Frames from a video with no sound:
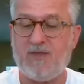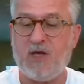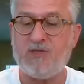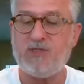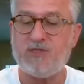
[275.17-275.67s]

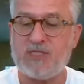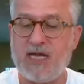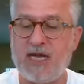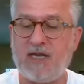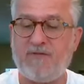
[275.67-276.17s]
Those who
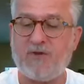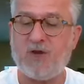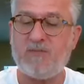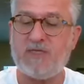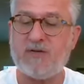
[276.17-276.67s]
stand
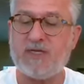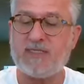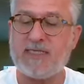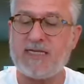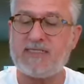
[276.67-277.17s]
firm
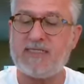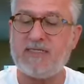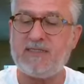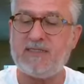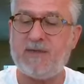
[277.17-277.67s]
during
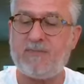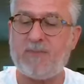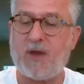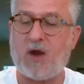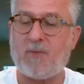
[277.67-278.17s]
testings
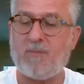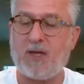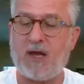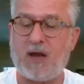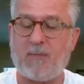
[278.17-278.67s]
are
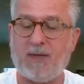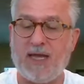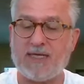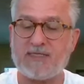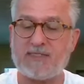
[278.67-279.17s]

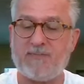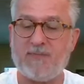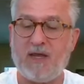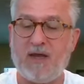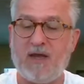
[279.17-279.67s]
blessed.
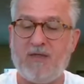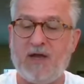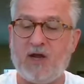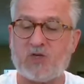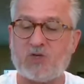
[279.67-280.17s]

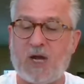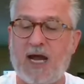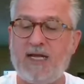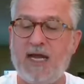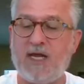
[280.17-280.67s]
They are
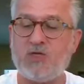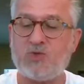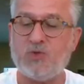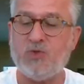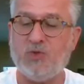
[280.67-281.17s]
tried and
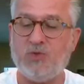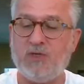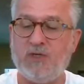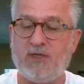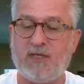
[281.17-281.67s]
true.
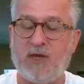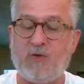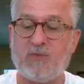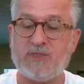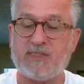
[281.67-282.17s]
They
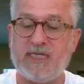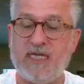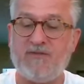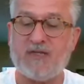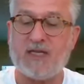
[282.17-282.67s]
will
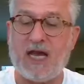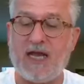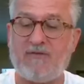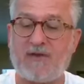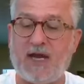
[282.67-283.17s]
receive the
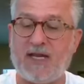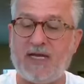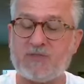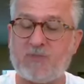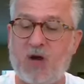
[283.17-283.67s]
life God
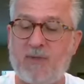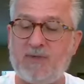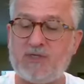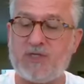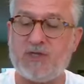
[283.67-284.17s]
has
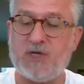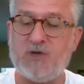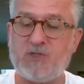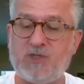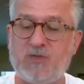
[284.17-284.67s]
promised to
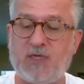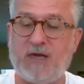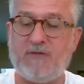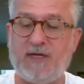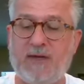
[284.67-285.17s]
those who
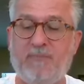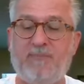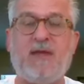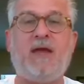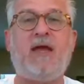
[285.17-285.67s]
love
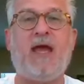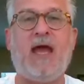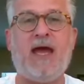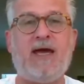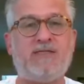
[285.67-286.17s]
him
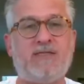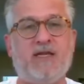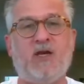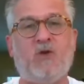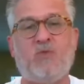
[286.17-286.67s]
as
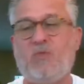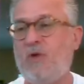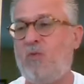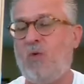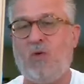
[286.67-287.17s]
their
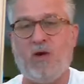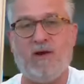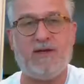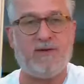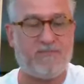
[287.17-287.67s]

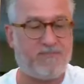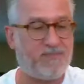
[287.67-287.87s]
reward."